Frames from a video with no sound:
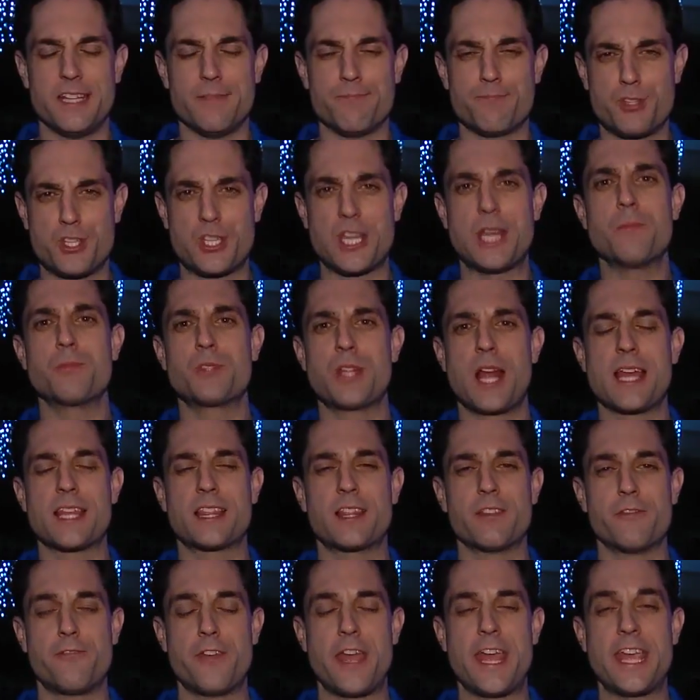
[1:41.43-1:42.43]
and it seems
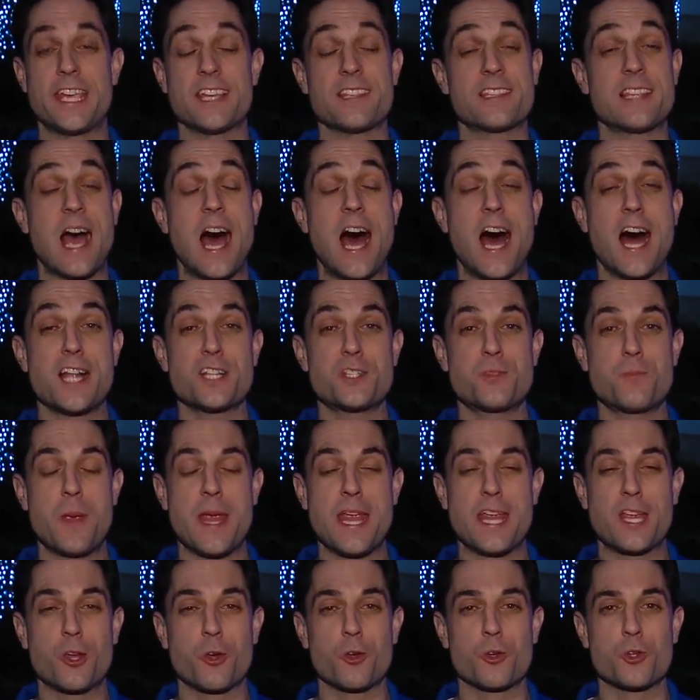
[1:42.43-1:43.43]
like the Vegas
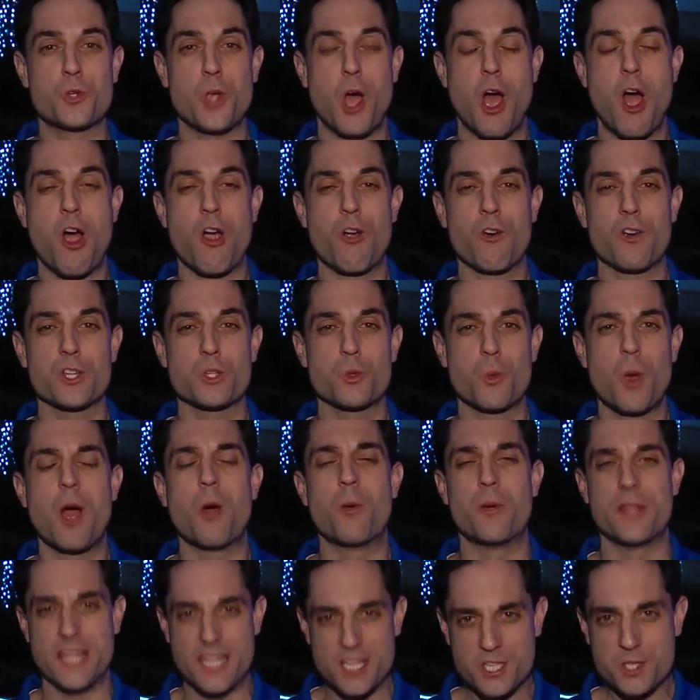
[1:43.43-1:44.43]
odds makers are as
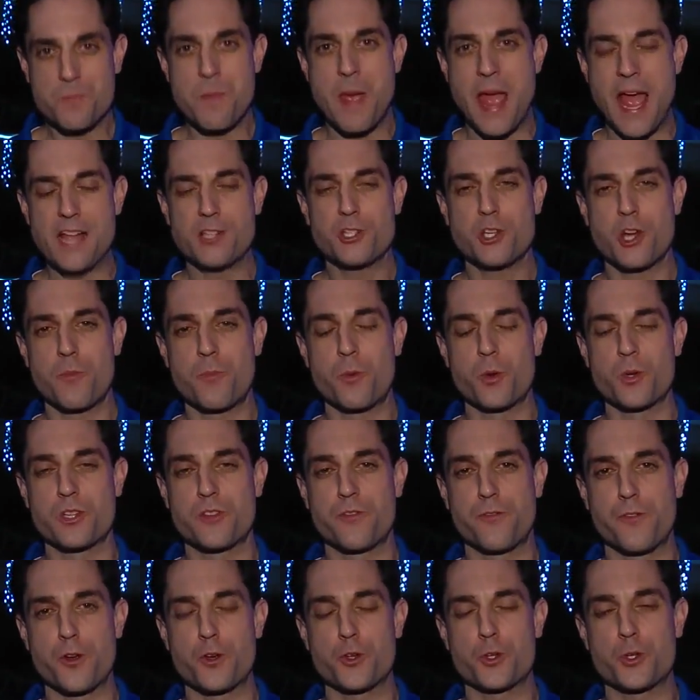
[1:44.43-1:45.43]
well. When this matchup
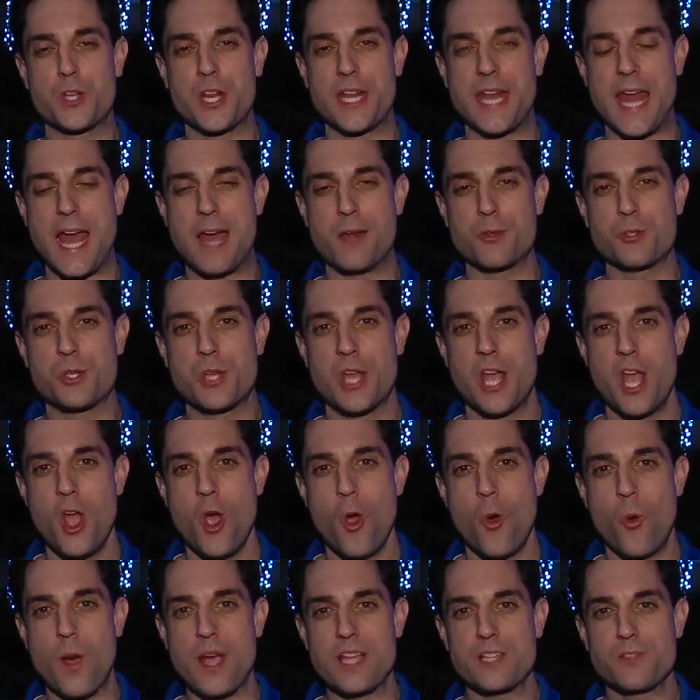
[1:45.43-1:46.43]
was first announced,
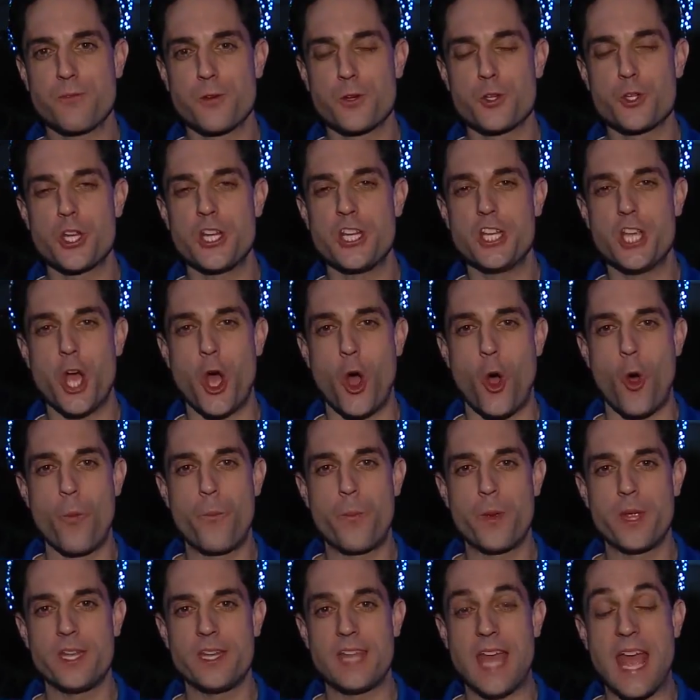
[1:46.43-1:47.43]
West Virginia
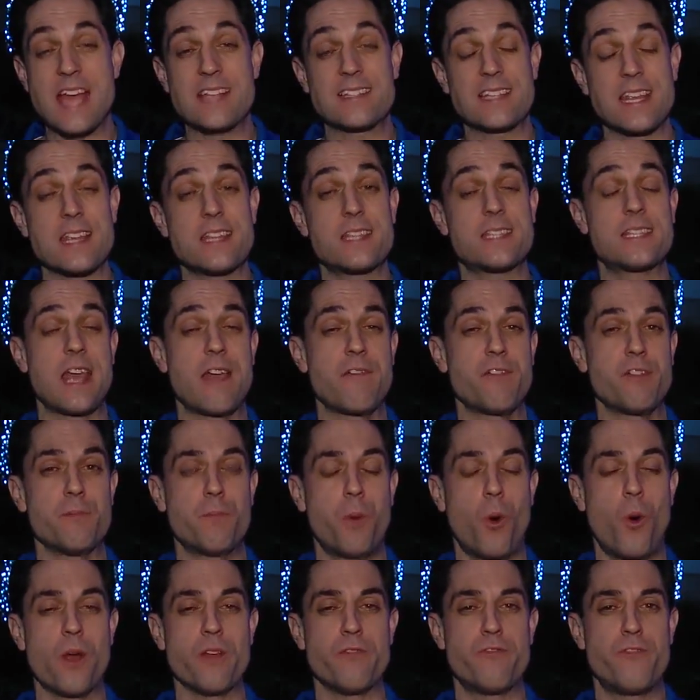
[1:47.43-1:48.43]
opened as a
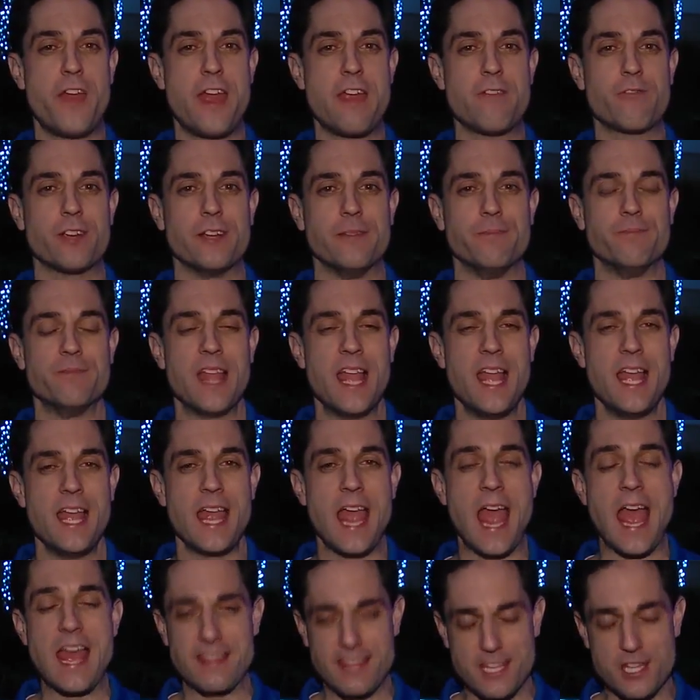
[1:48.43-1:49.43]
seven-point favorite.
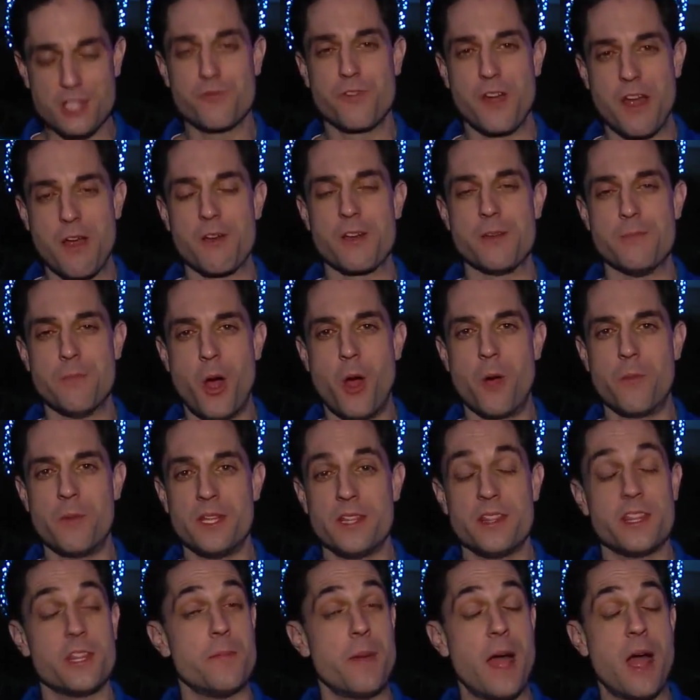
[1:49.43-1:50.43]
At this very
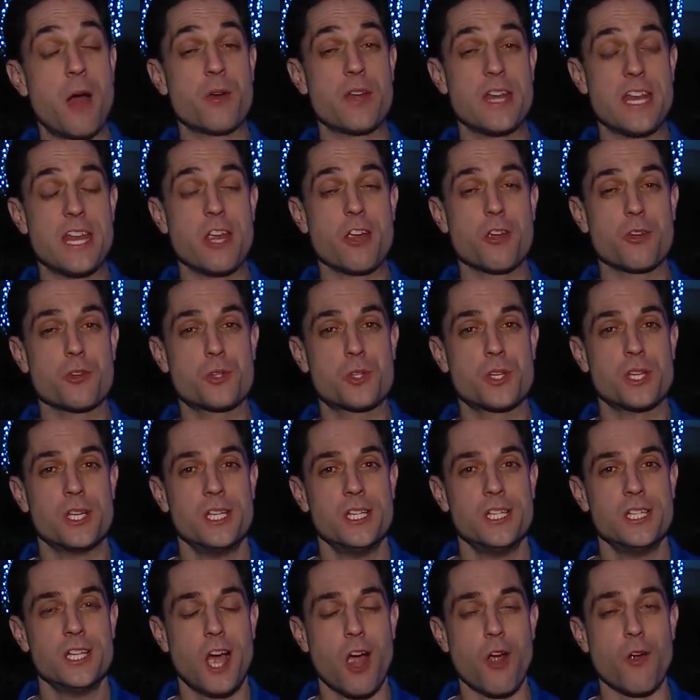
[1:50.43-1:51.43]
moment, the
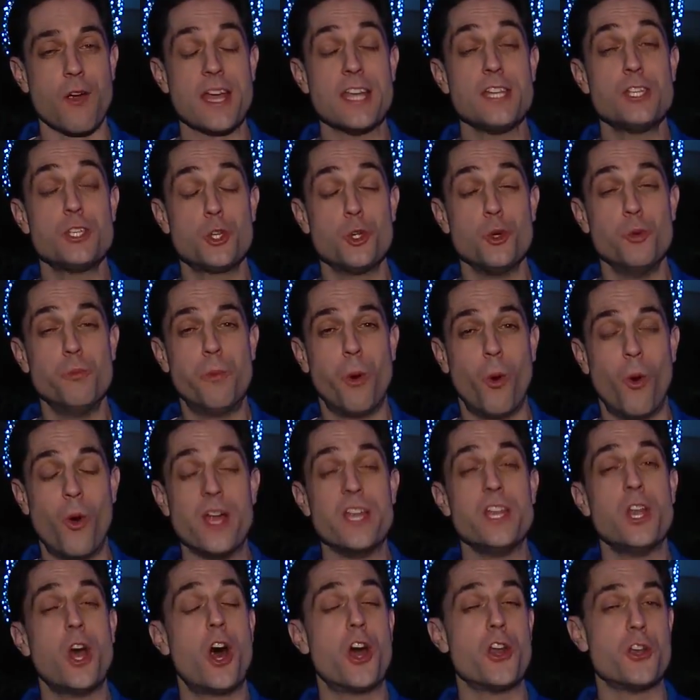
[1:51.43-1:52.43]
Mountaineers are a
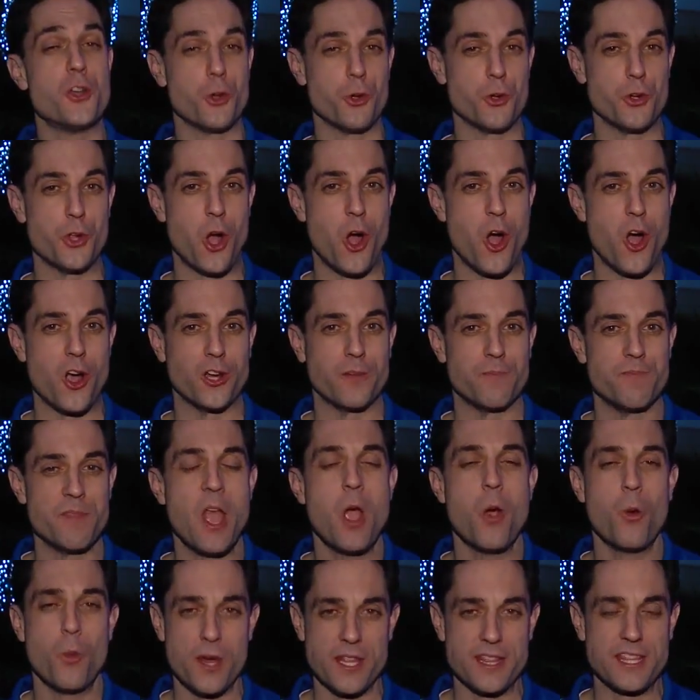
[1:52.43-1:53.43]
two-point underdog
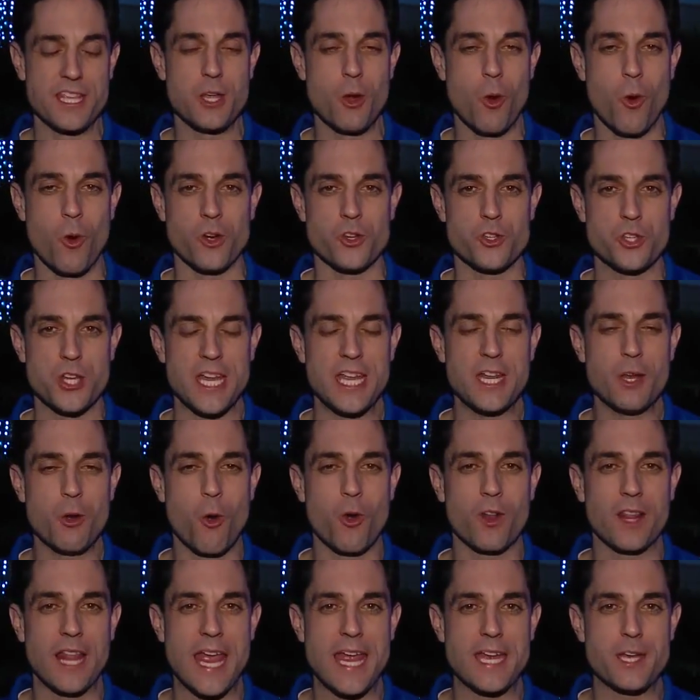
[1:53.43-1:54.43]
with the Orange
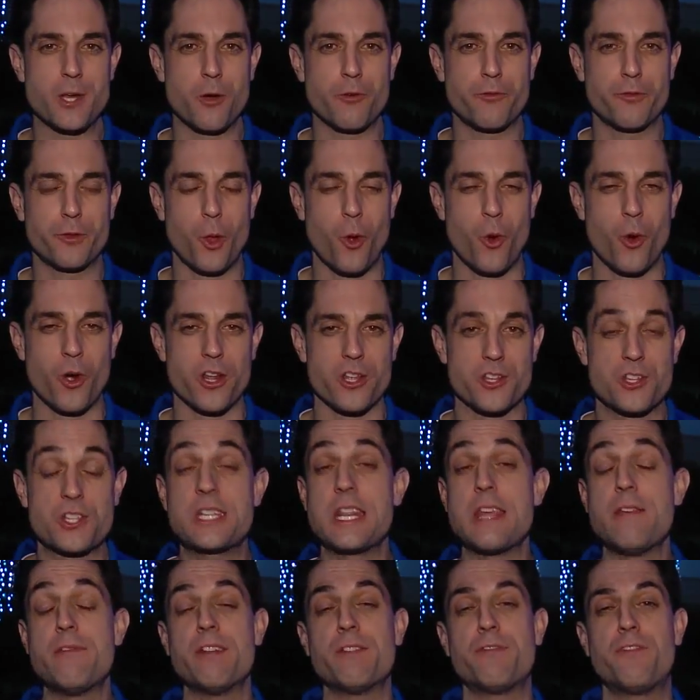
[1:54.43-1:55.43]
in Orlando, Florida.
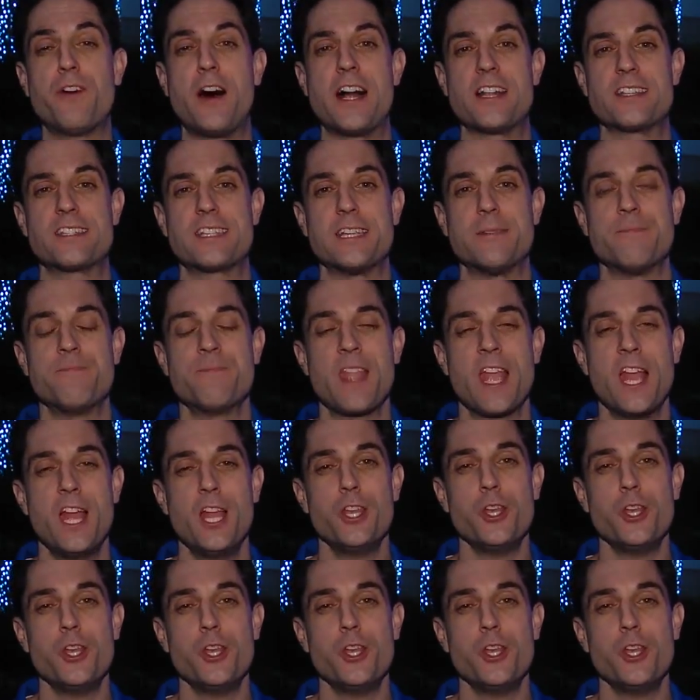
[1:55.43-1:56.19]
Stephen Fonte,